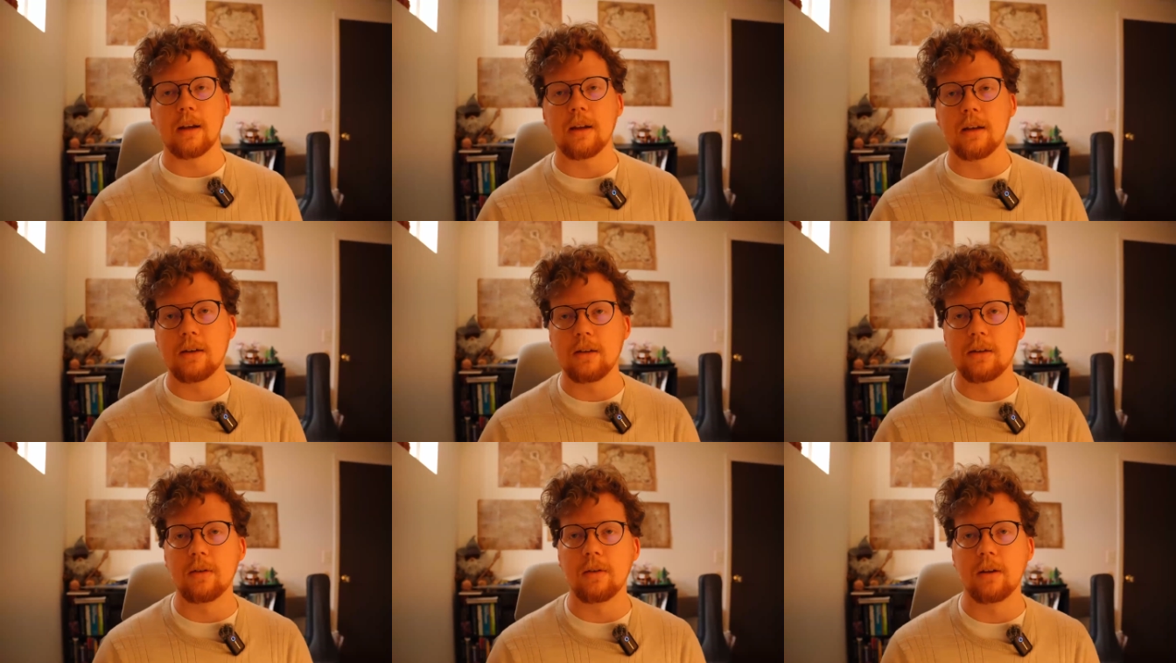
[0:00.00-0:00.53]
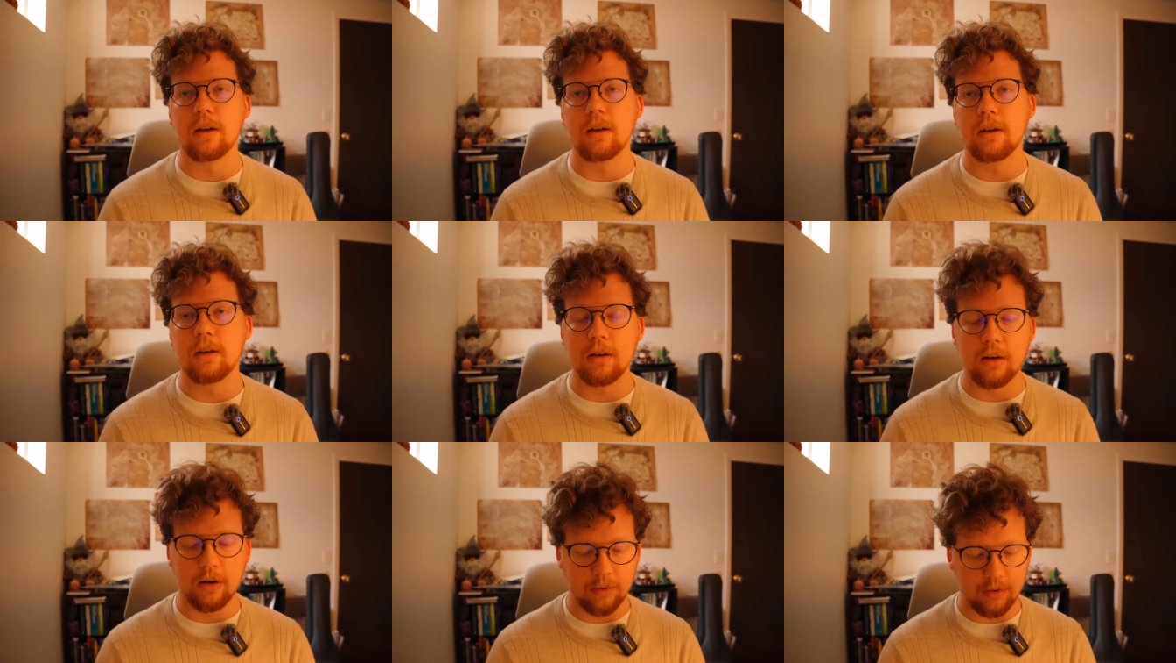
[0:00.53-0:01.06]
of continues
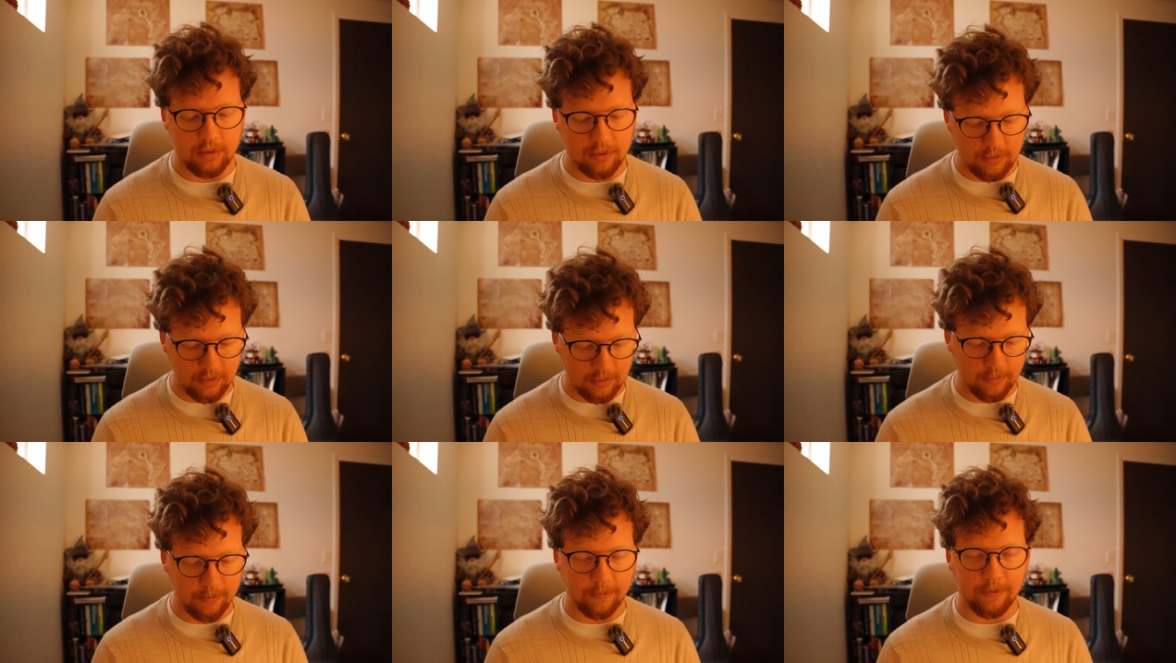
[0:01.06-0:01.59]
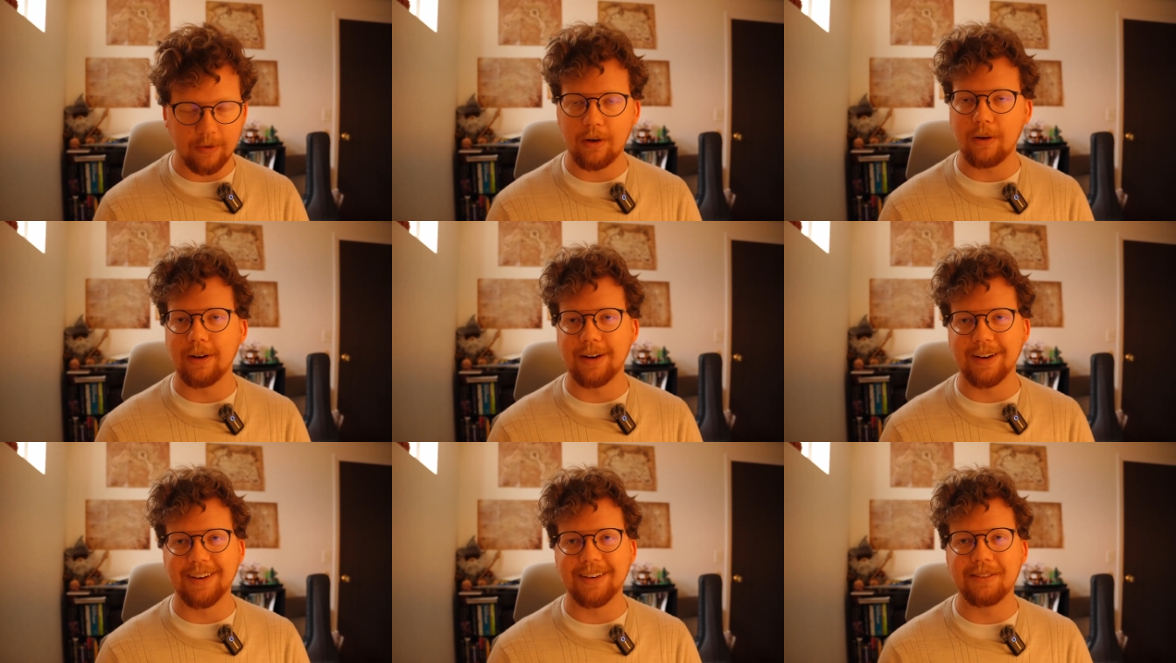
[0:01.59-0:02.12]
that, this
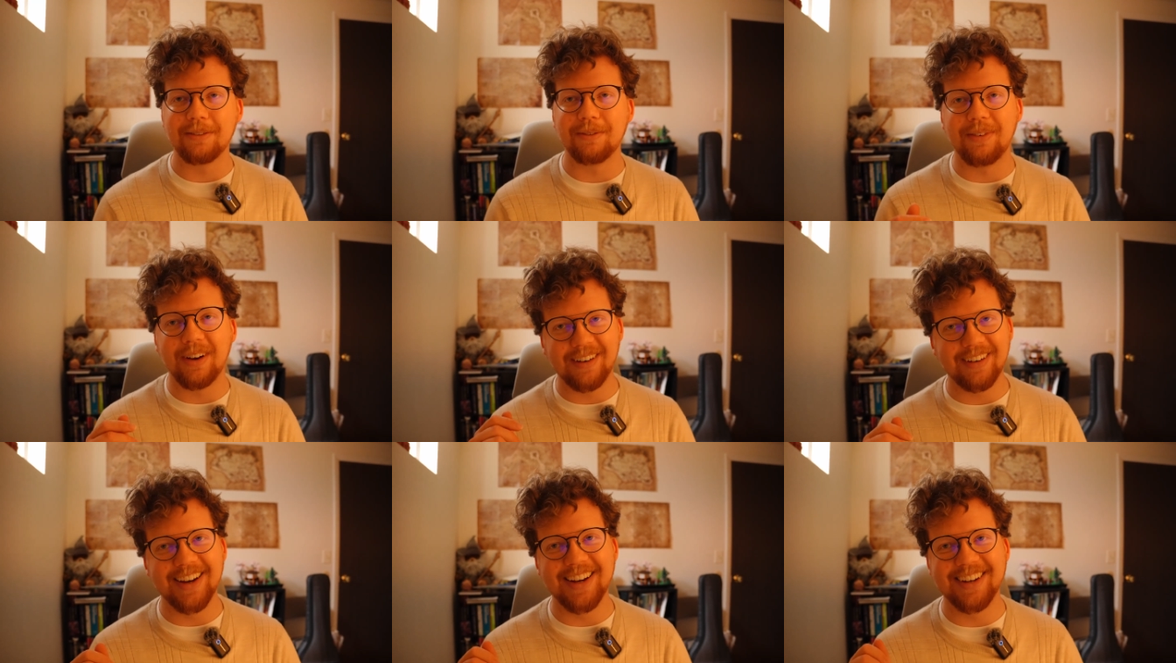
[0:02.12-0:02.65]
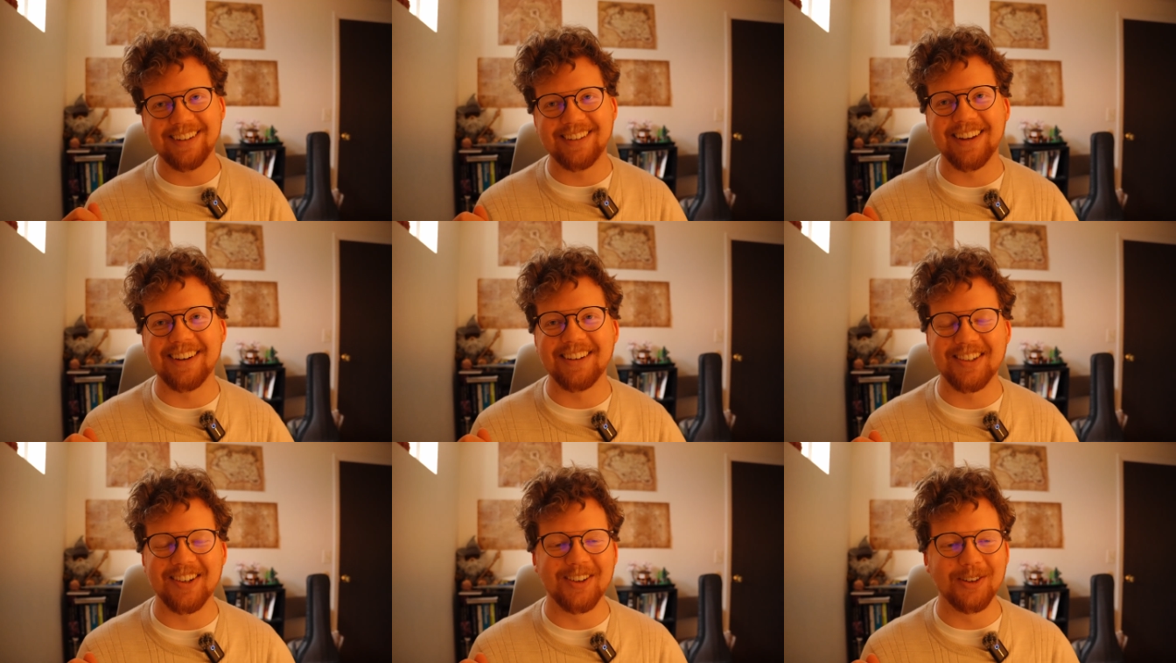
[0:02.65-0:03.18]
very, very
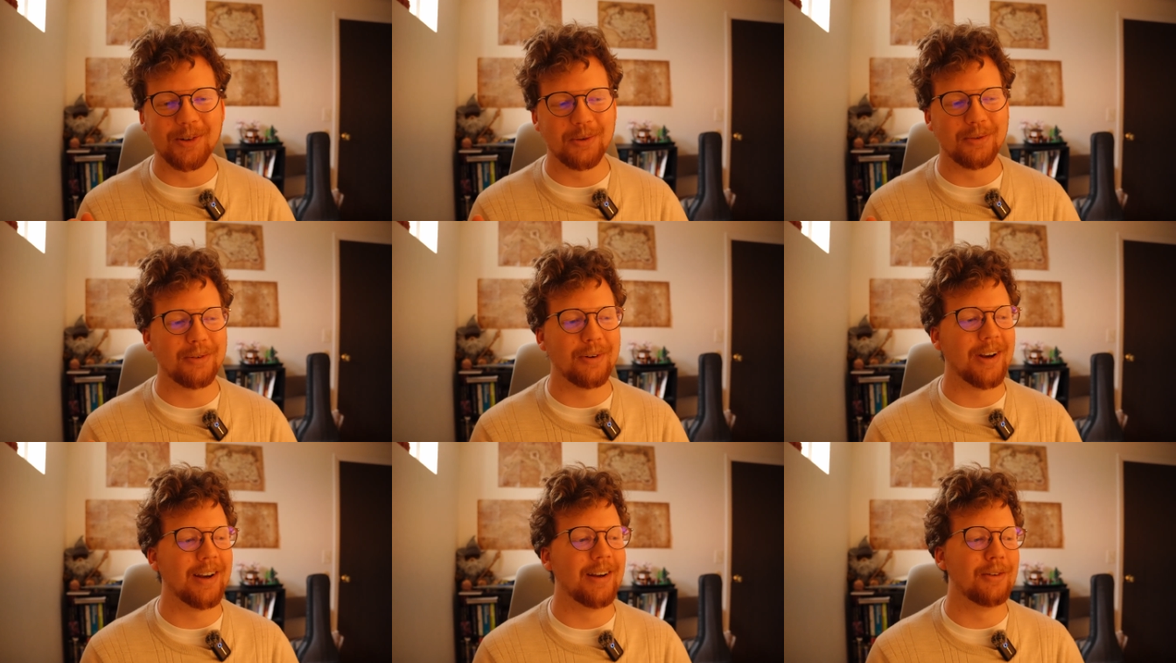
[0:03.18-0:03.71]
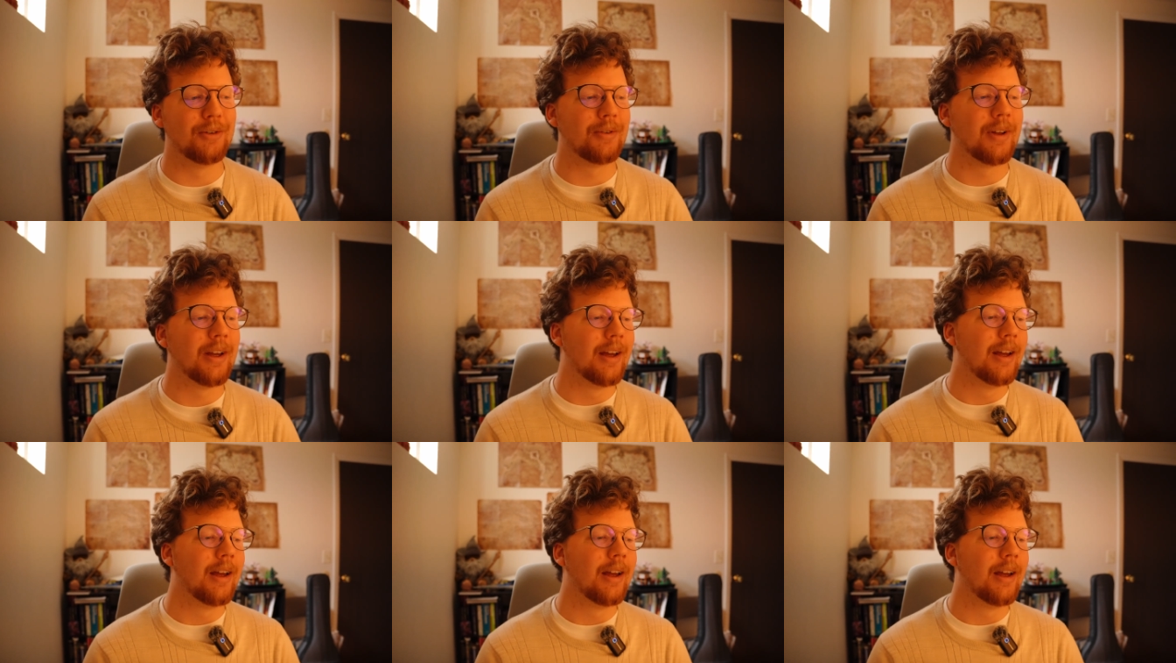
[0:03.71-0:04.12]
intentional refrain of,